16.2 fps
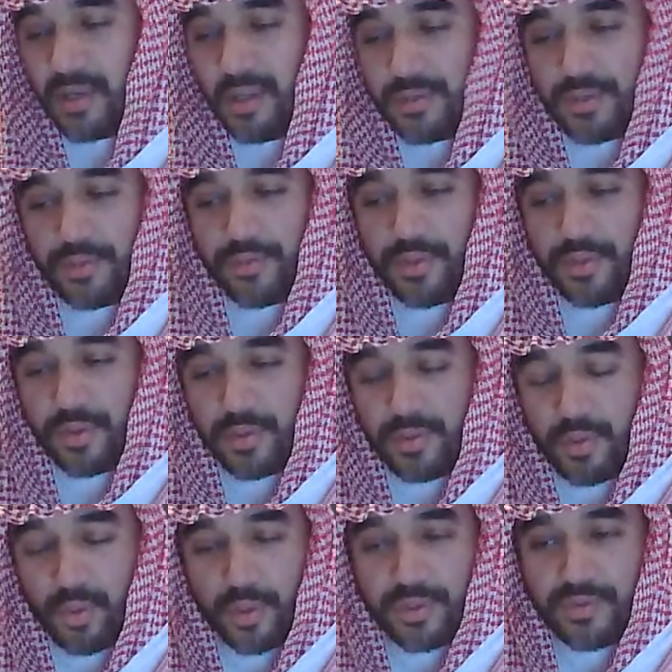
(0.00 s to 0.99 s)
over the
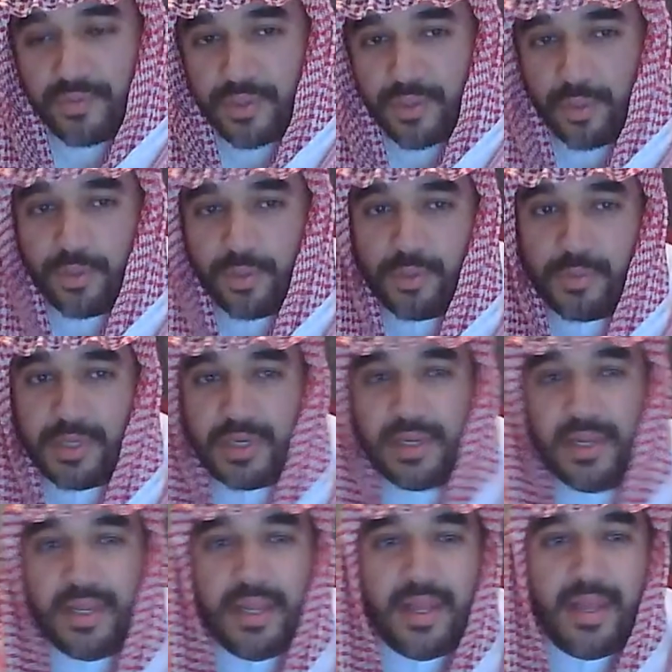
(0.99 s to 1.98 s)
course of the tournament.
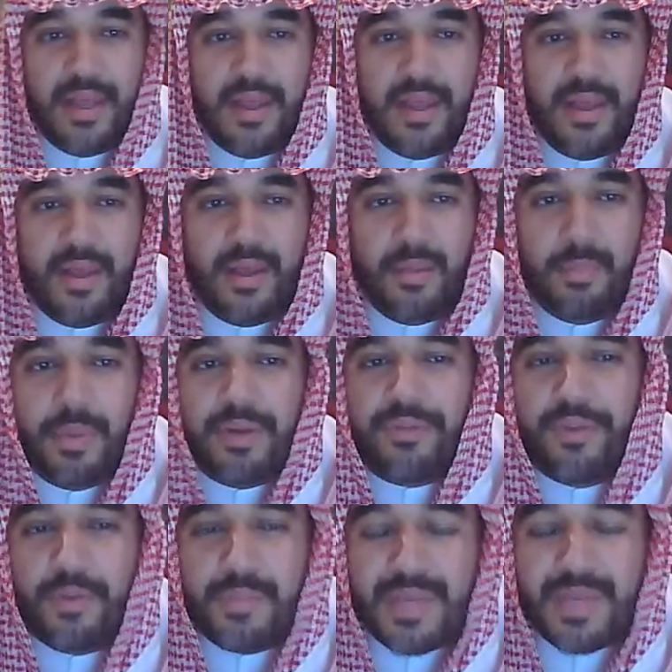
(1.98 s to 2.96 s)
But
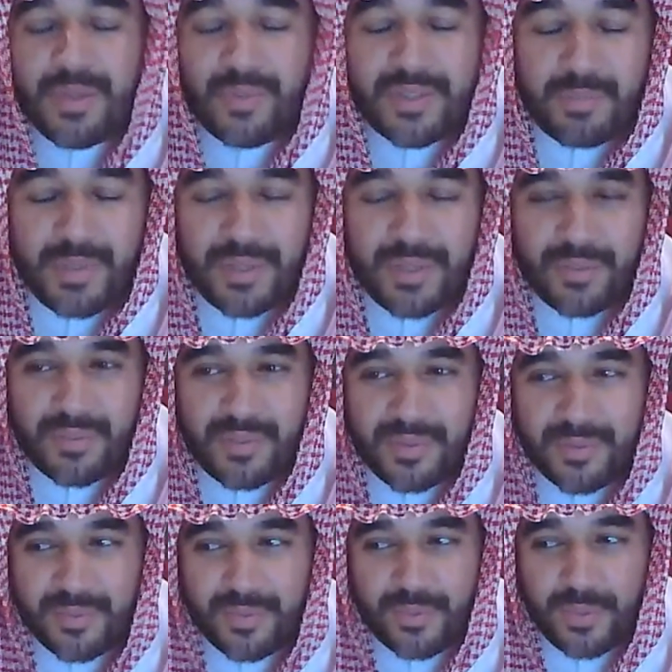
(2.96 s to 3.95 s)
for me, what's been
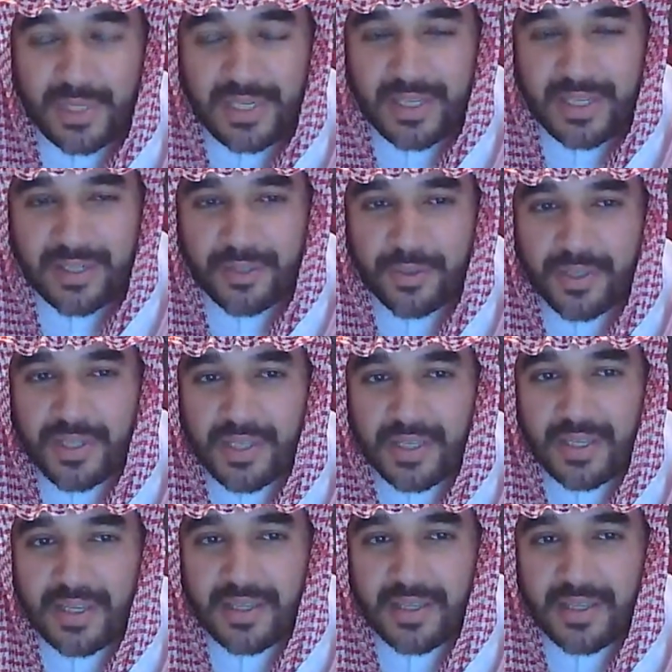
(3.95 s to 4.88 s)
really interesting